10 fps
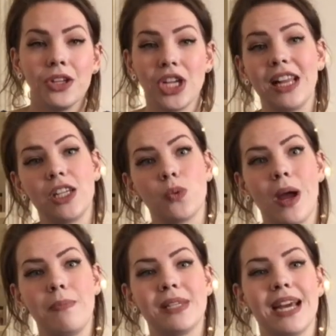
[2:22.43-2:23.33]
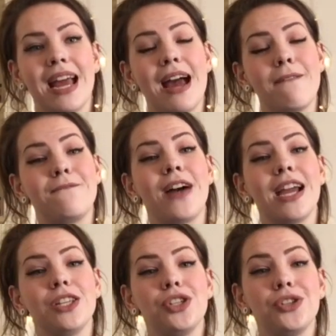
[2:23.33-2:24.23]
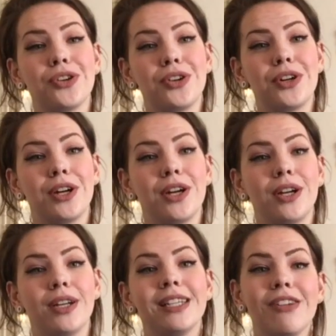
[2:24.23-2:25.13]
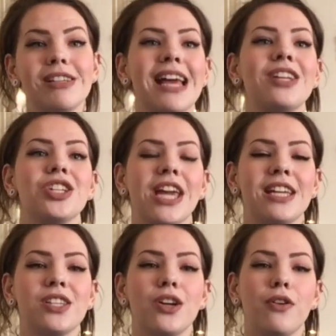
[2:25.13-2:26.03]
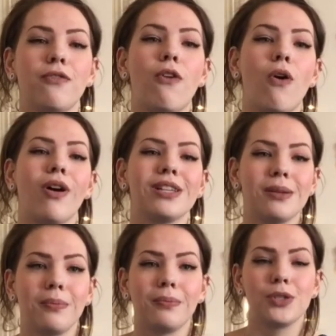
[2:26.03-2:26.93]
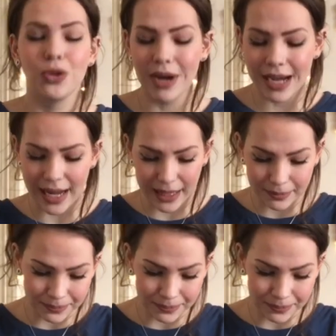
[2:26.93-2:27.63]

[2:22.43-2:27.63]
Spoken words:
Gelish website and find your nearest educator for some training.